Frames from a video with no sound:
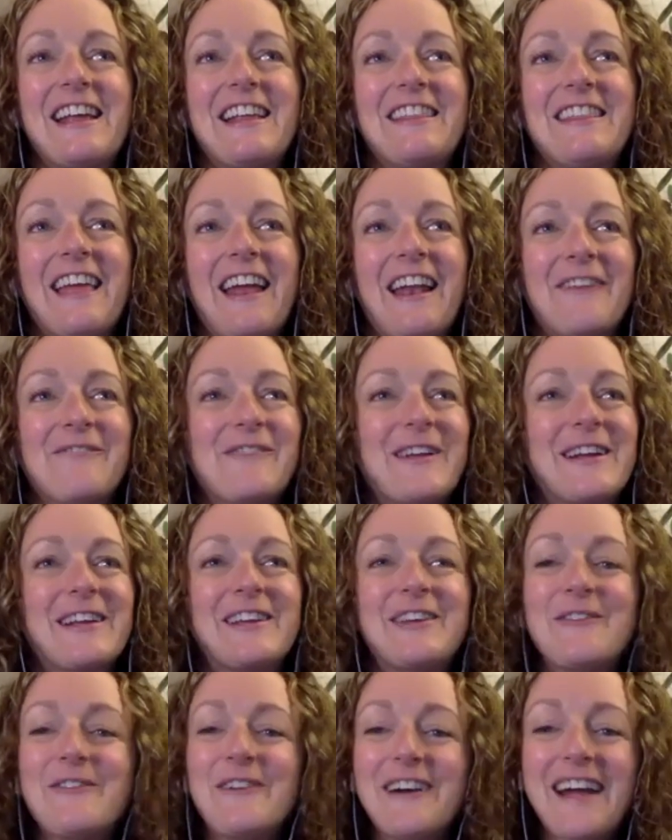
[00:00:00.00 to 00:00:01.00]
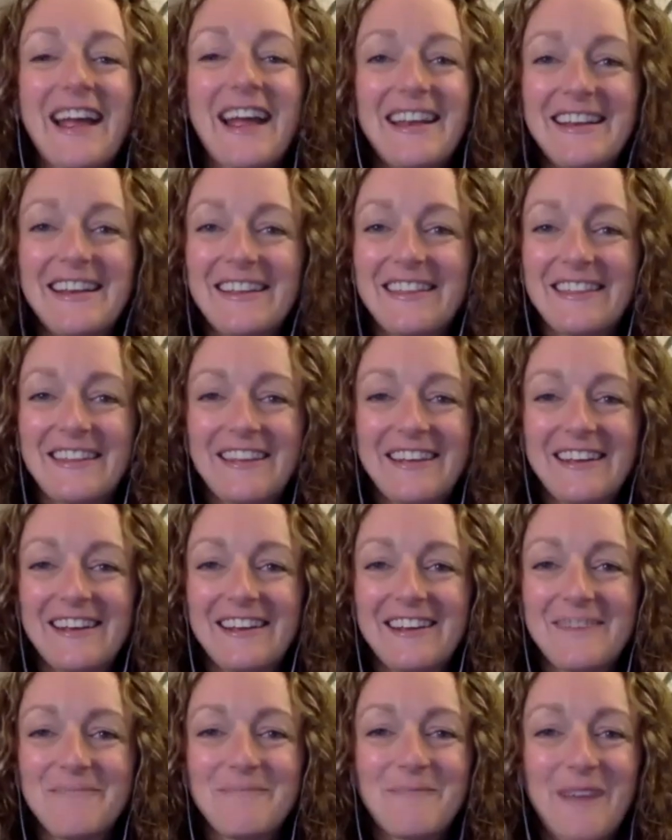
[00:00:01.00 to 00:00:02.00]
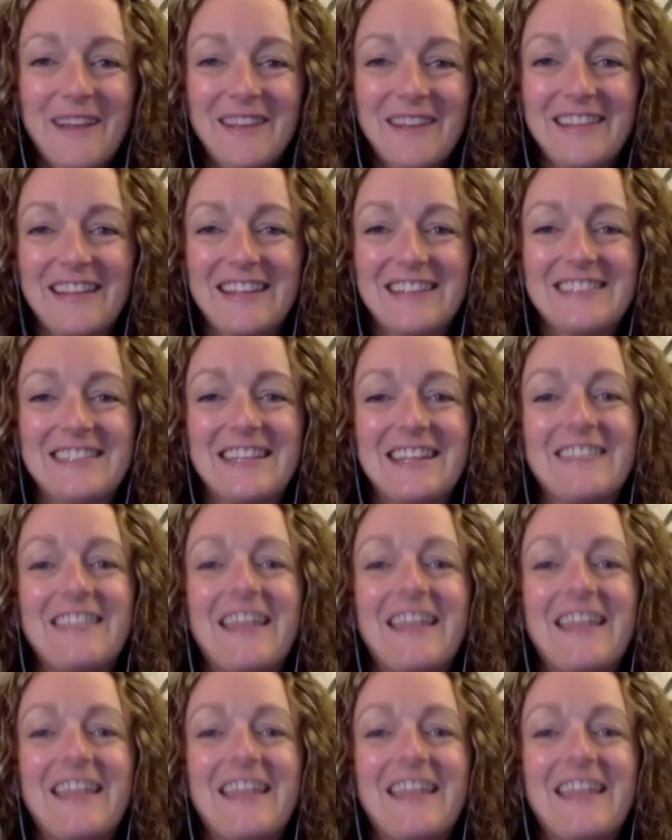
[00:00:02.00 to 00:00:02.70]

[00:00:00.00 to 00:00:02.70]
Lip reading: I'm like, you are anything but lazy.